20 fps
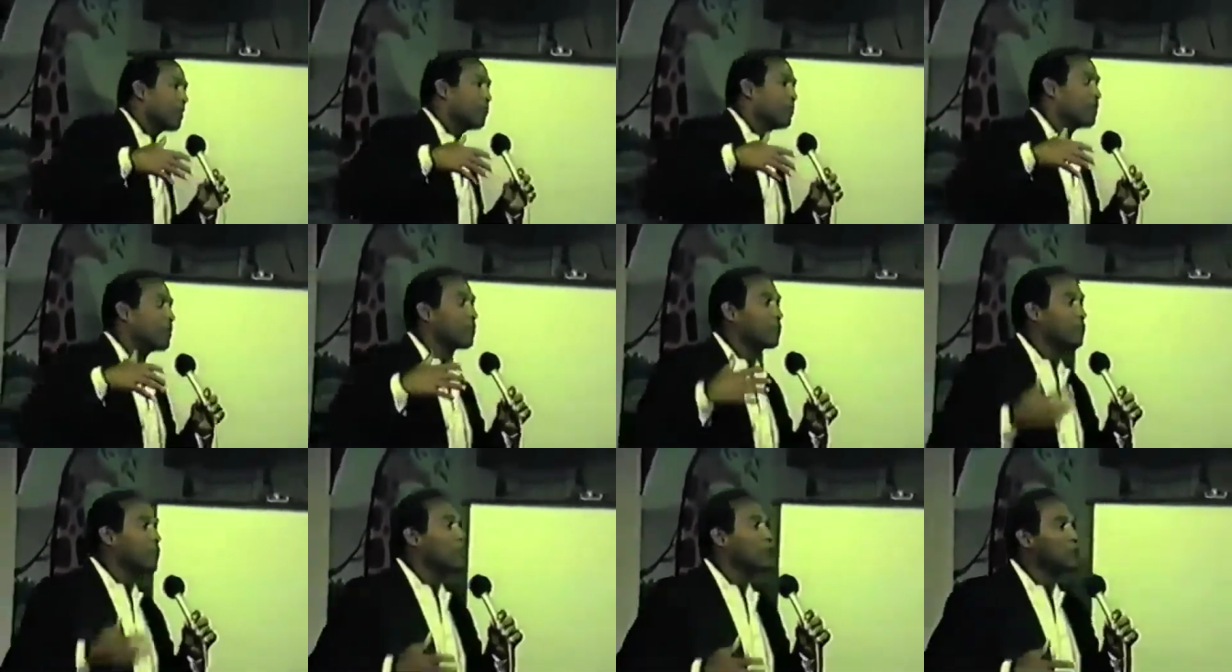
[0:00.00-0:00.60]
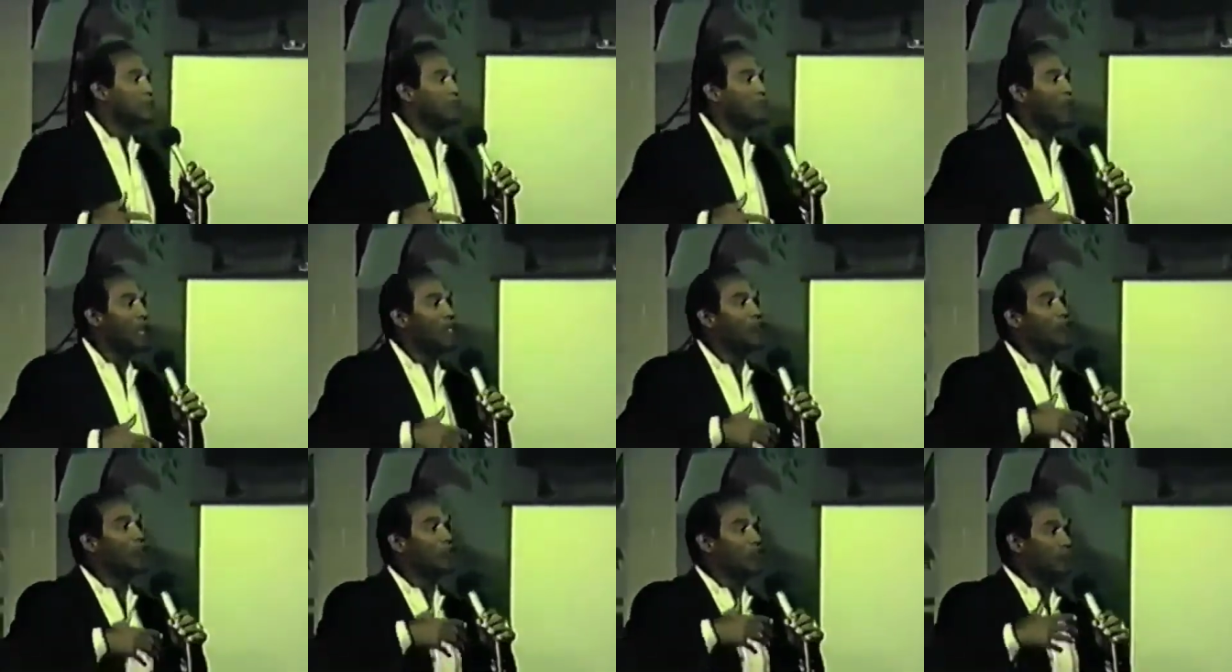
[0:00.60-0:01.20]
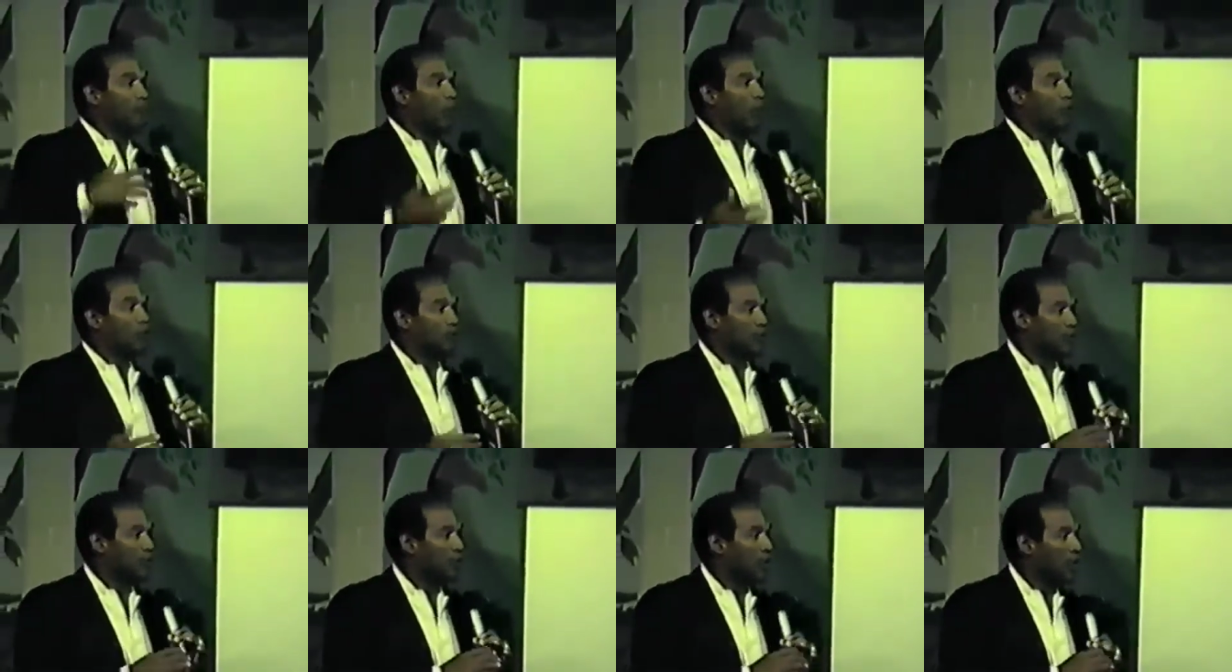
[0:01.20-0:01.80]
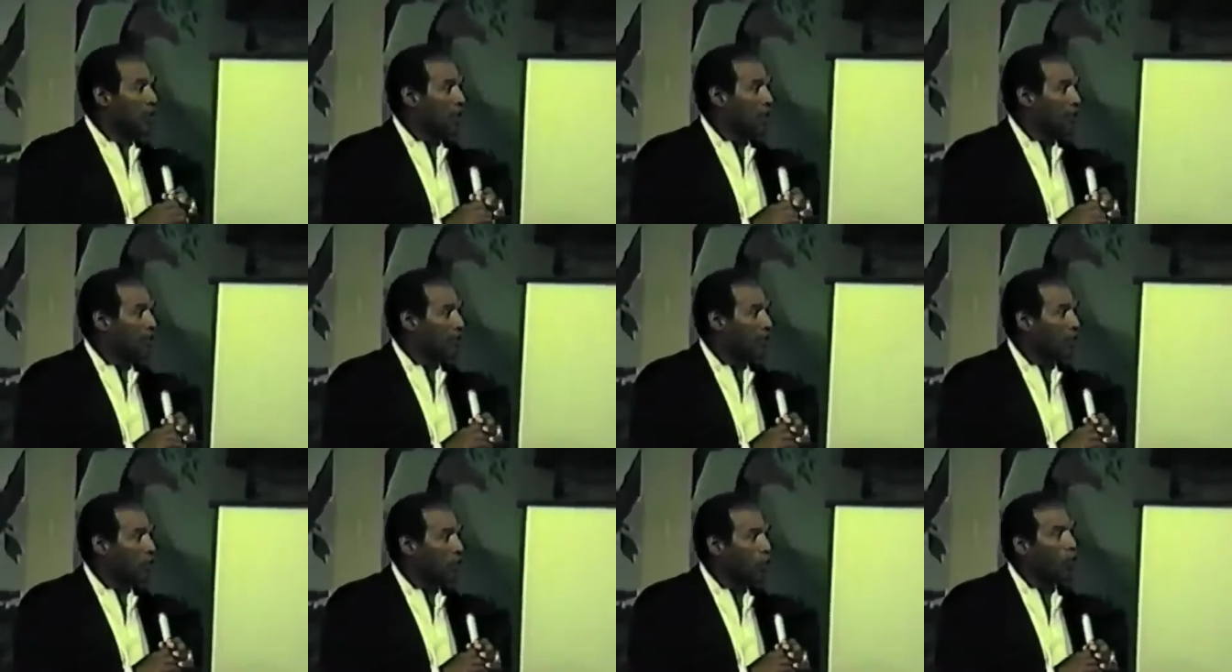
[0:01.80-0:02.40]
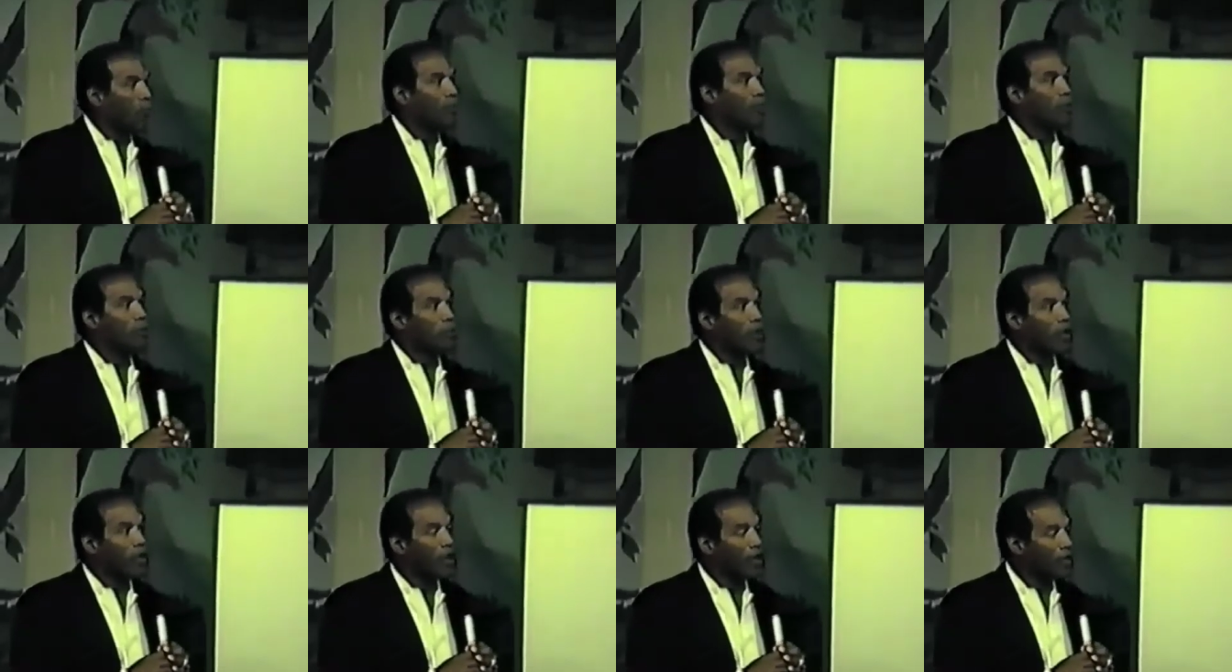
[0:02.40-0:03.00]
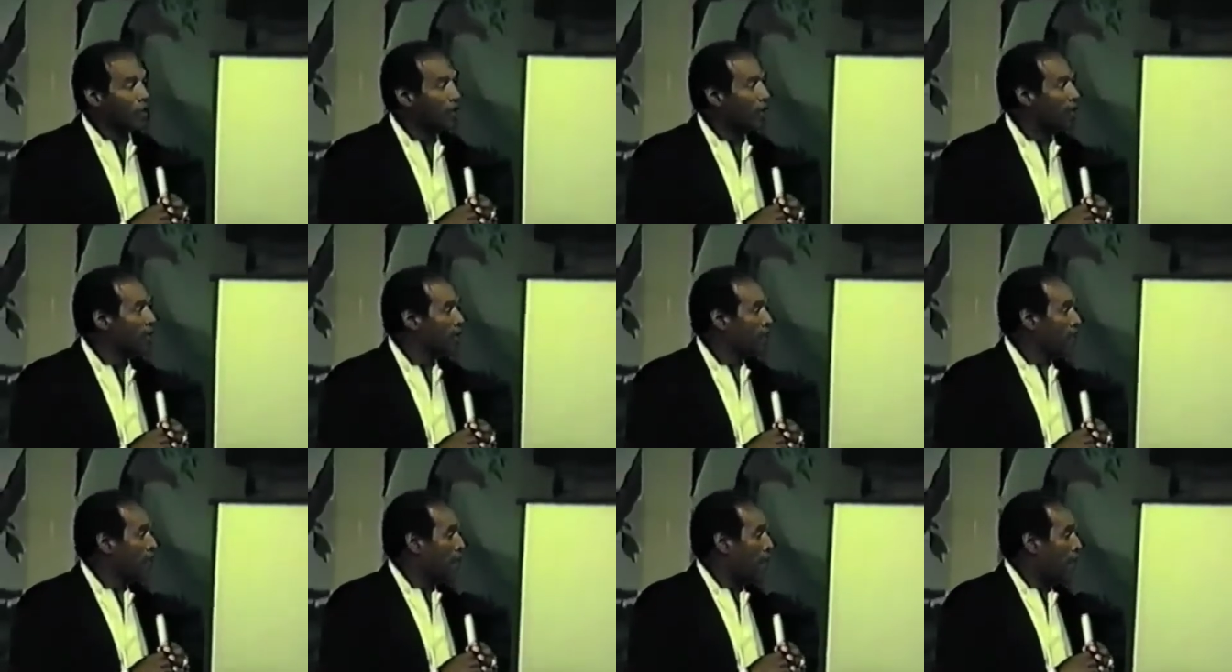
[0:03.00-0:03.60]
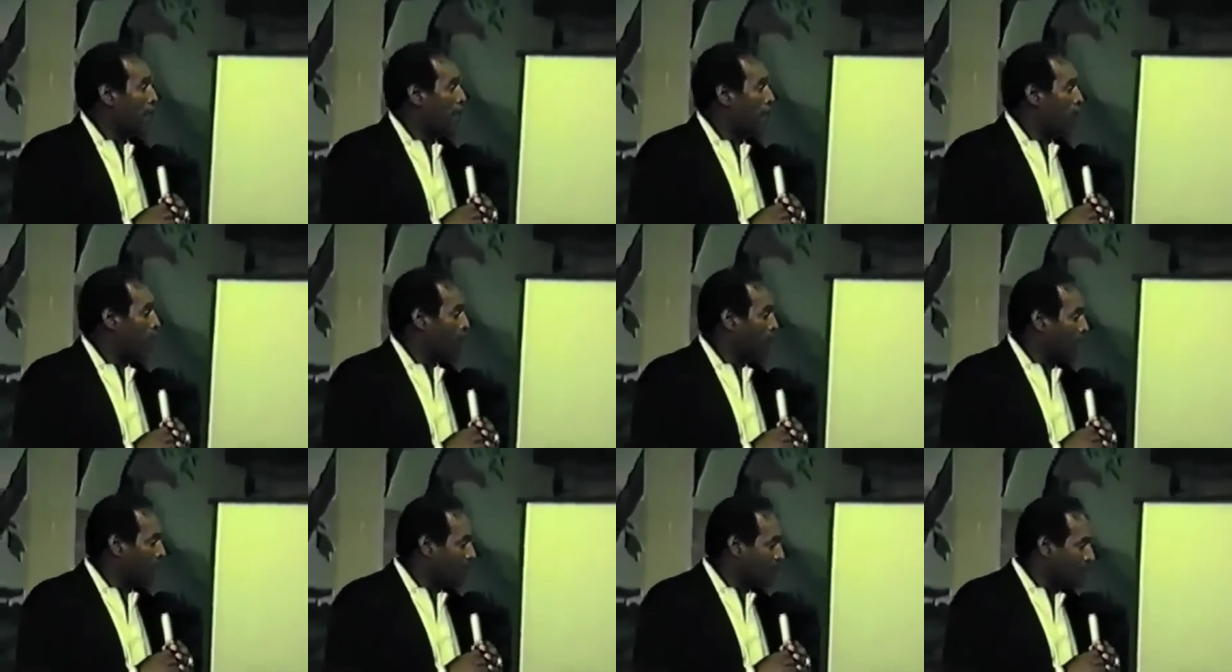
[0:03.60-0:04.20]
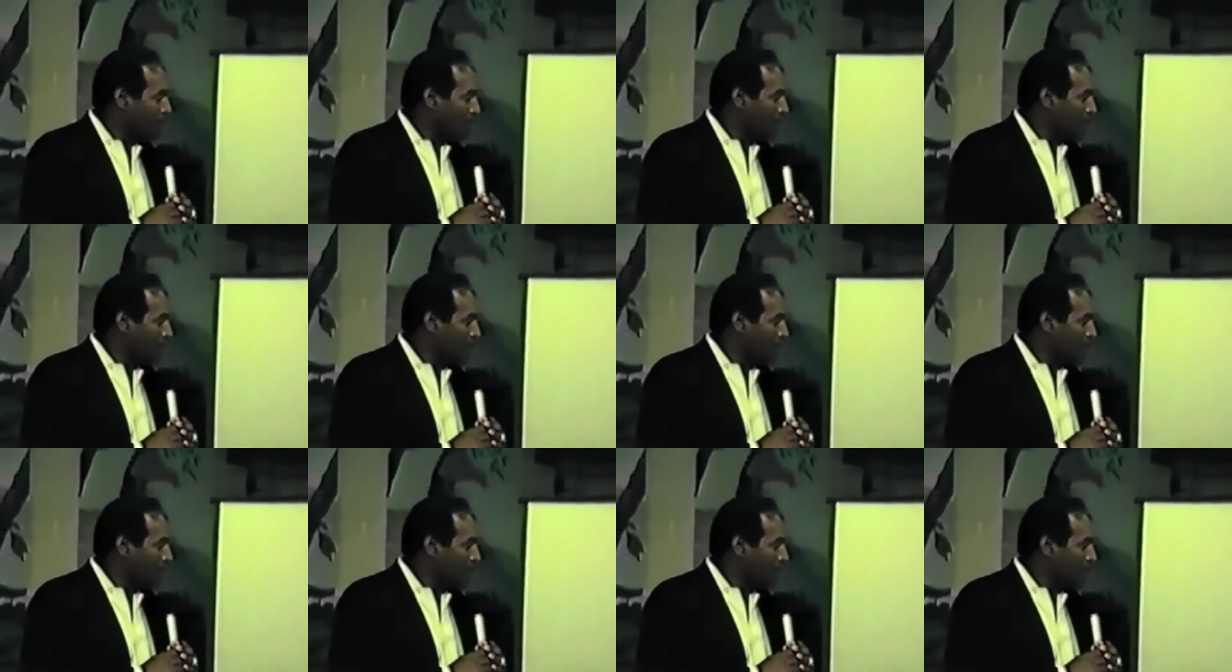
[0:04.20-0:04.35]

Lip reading: me to be the first major spokesman for corporate America. And what I